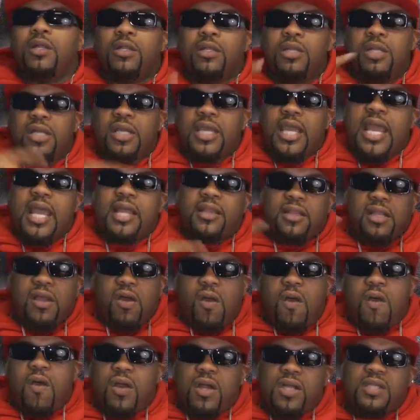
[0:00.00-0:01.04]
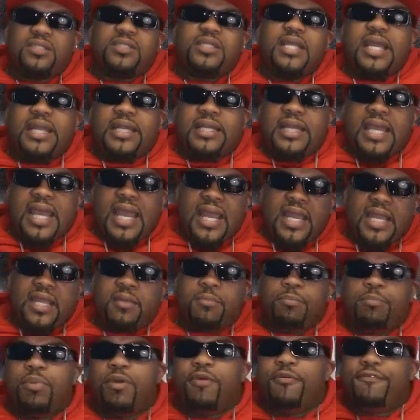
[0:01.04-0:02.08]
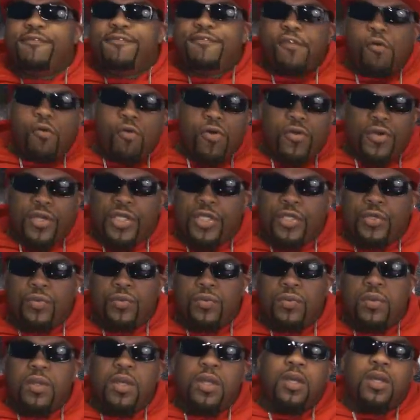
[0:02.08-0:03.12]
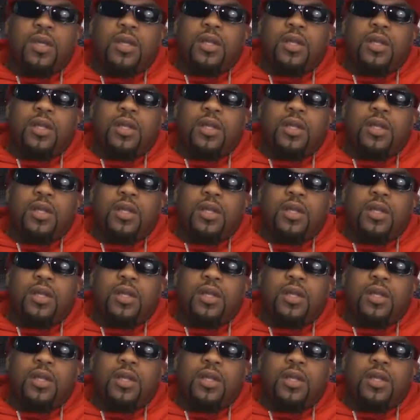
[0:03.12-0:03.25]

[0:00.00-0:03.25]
Look at the artists that came before you,